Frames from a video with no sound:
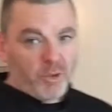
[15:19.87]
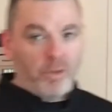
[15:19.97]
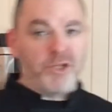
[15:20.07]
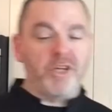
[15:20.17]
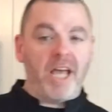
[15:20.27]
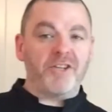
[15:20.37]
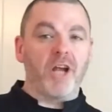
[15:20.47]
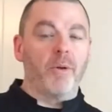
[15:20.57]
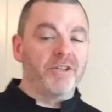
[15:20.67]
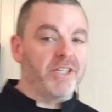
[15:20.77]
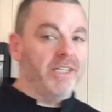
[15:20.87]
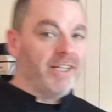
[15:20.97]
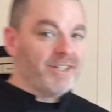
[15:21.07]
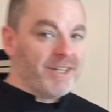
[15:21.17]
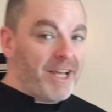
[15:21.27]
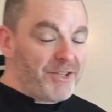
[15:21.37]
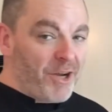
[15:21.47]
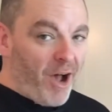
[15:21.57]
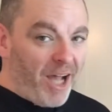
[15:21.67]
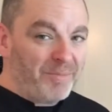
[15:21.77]
So once your cast iron skillet is nice
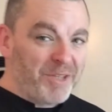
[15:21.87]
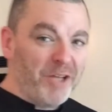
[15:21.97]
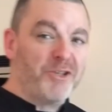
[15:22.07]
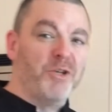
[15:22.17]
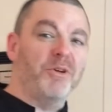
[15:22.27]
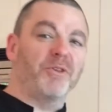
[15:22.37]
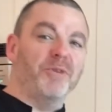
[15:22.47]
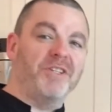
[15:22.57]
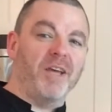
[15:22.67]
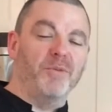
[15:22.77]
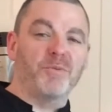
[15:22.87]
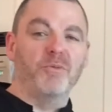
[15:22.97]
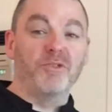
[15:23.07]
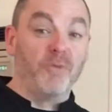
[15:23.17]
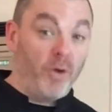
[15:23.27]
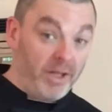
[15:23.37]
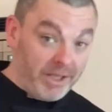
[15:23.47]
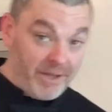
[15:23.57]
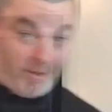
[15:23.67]
and hot, get 2 to 3 tablespoons of oil in